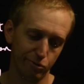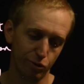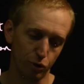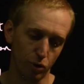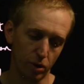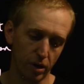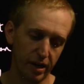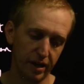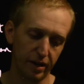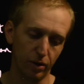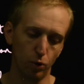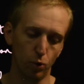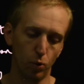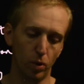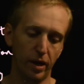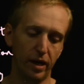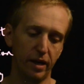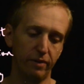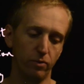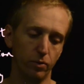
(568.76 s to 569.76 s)
triangle
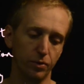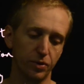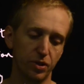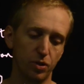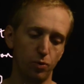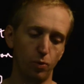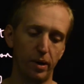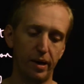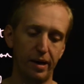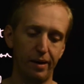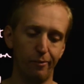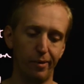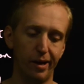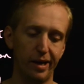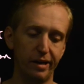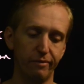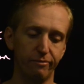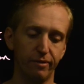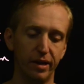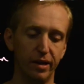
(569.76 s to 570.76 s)
wave or square
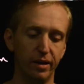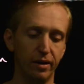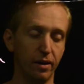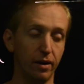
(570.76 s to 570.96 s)
wave,